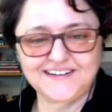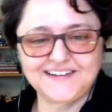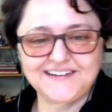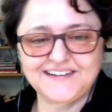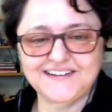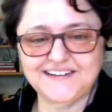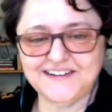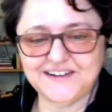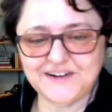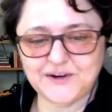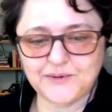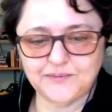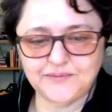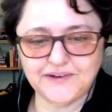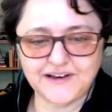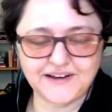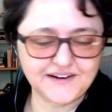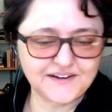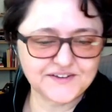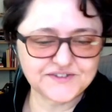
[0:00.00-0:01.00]

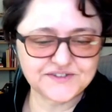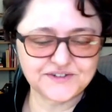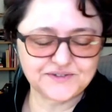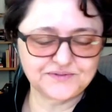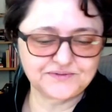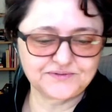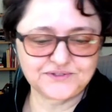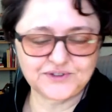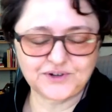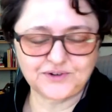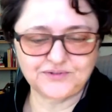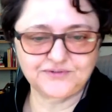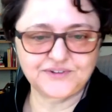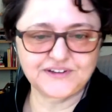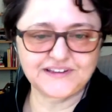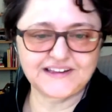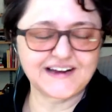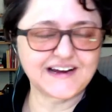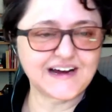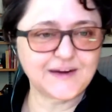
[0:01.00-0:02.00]
And also don't
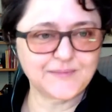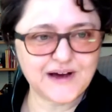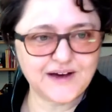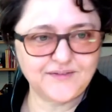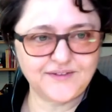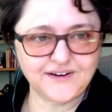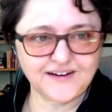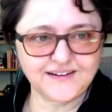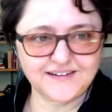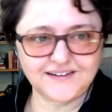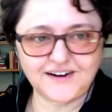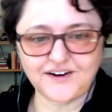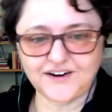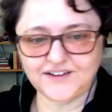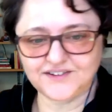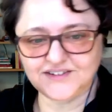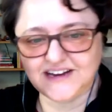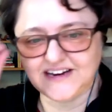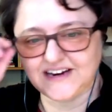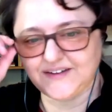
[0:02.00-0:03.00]
feel like I'm having a heart
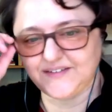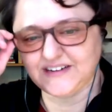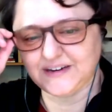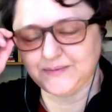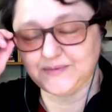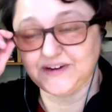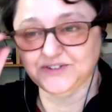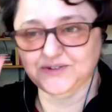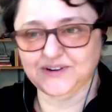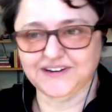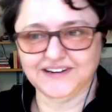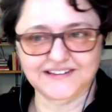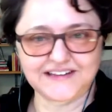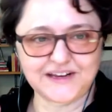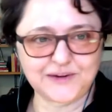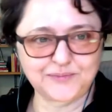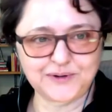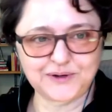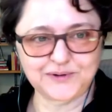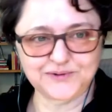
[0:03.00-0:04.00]
attack every time I try
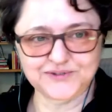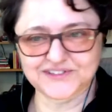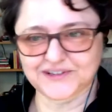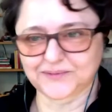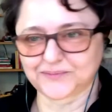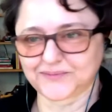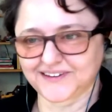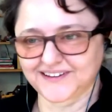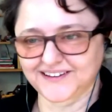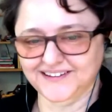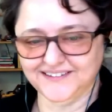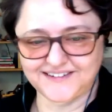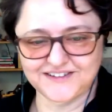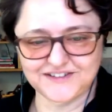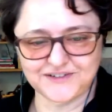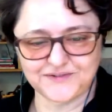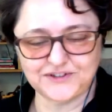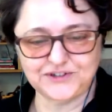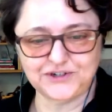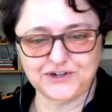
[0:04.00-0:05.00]
to post something
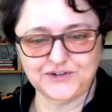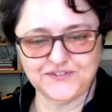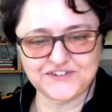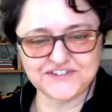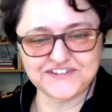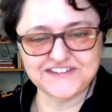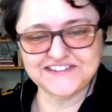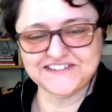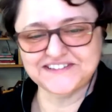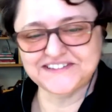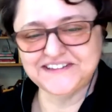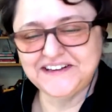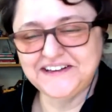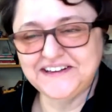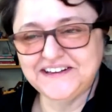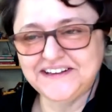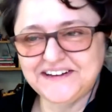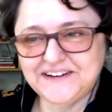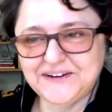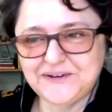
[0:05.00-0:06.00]
because of the nervousness.
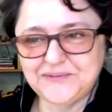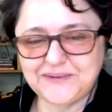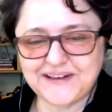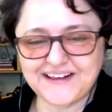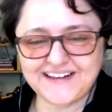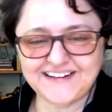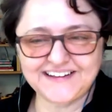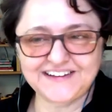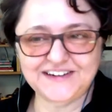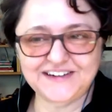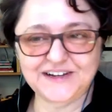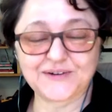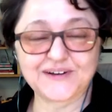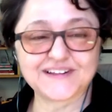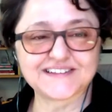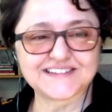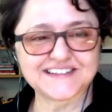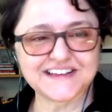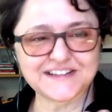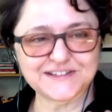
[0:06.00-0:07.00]
But
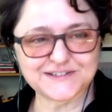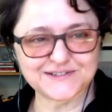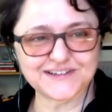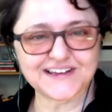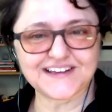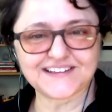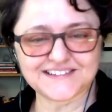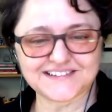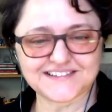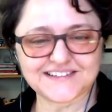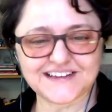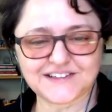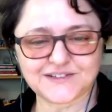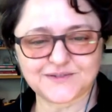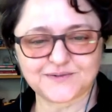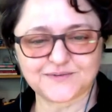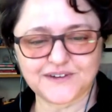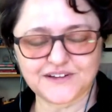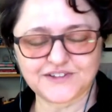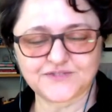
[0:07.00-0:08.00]

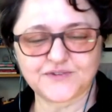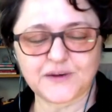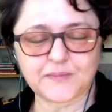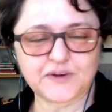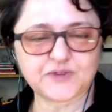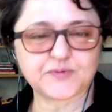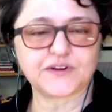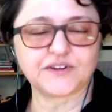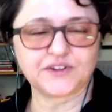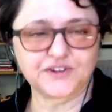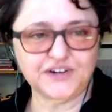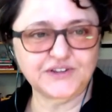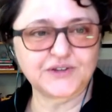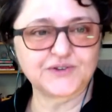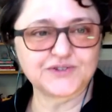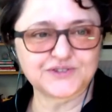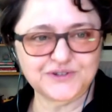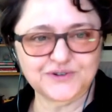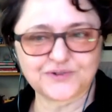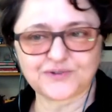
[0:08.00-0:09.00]
it's very much about learning
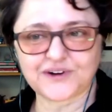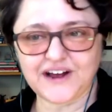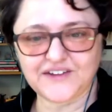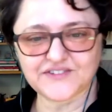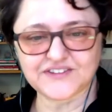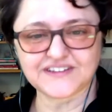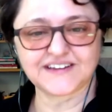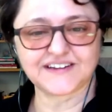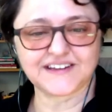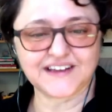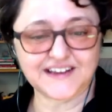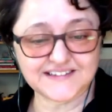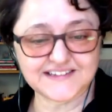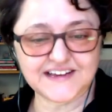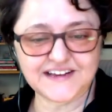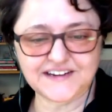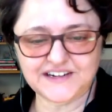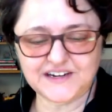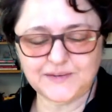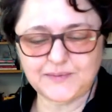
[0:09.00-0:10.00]
those new crafts and getting
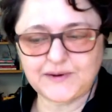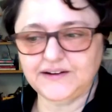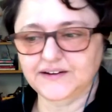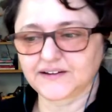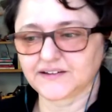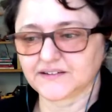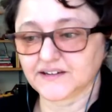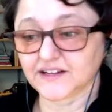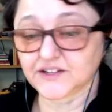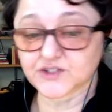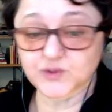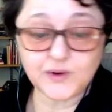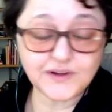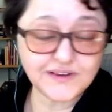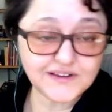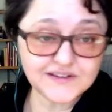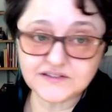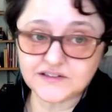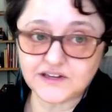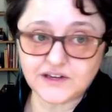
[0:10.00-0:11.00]
excited about it, as well
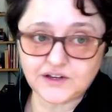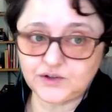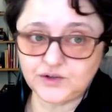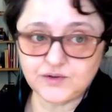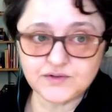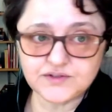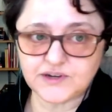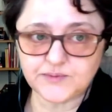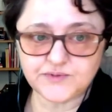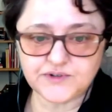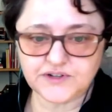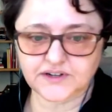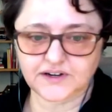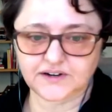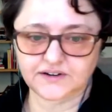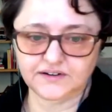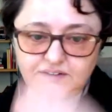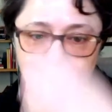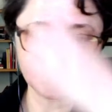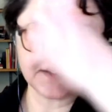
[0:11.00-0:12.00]
as new subject
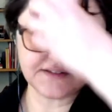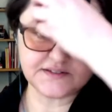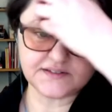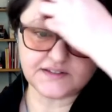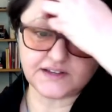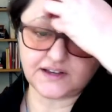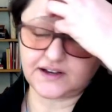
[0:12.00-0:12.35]
areas.